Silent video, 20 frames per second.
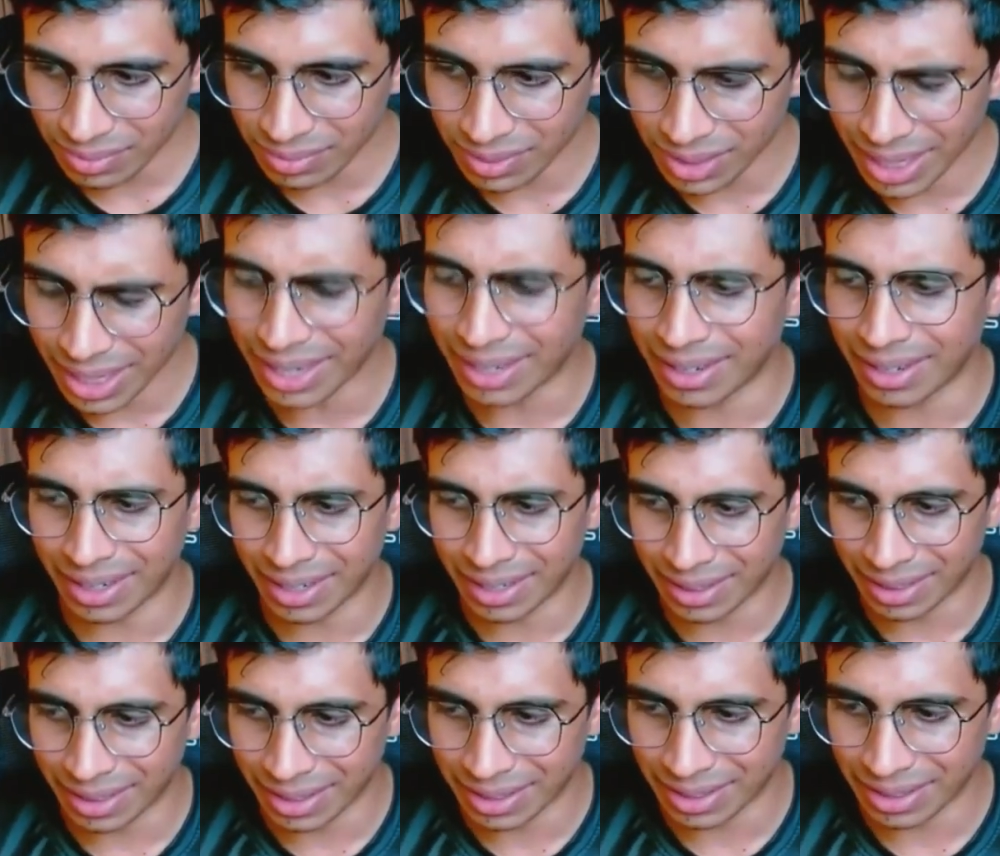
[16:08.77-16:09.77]
yeah, and I,
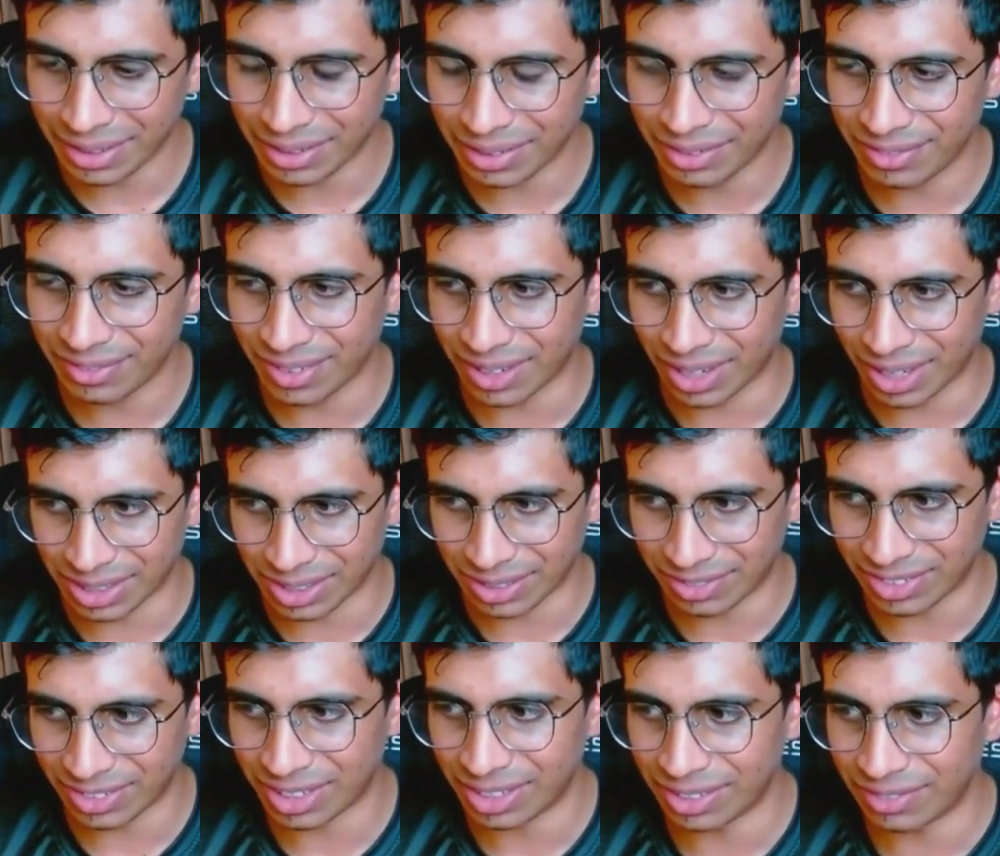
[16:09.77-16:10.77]
I think
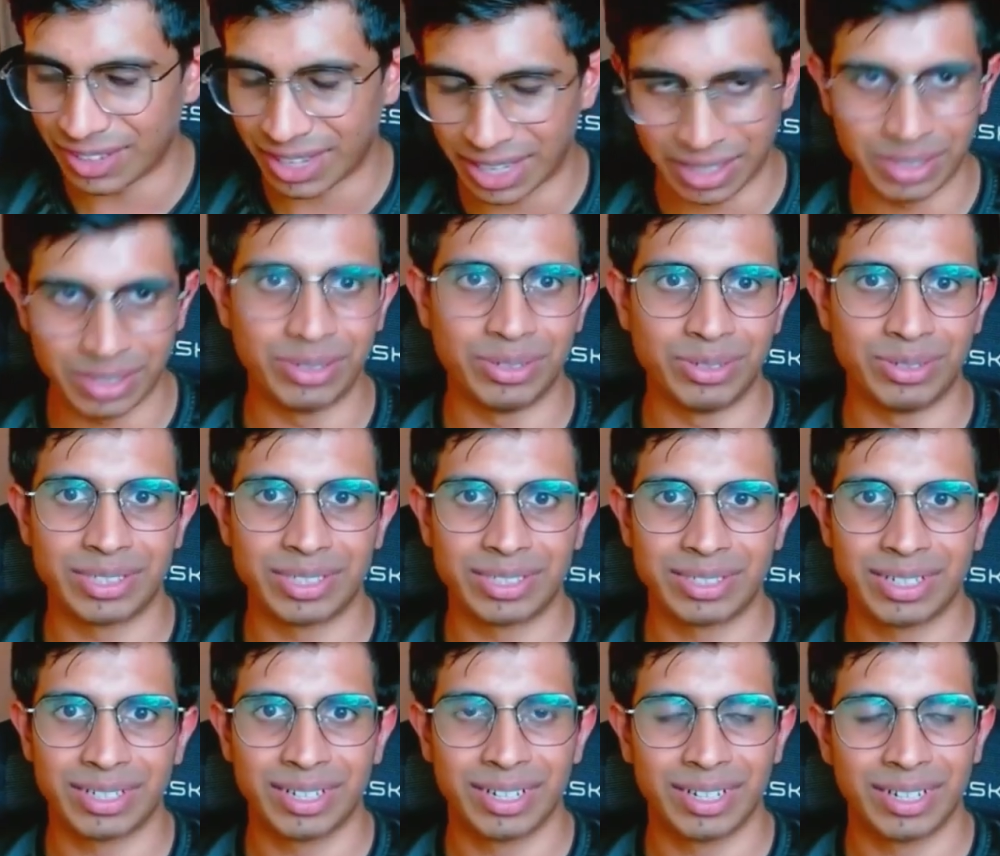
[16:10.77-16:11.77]
philosophy, values,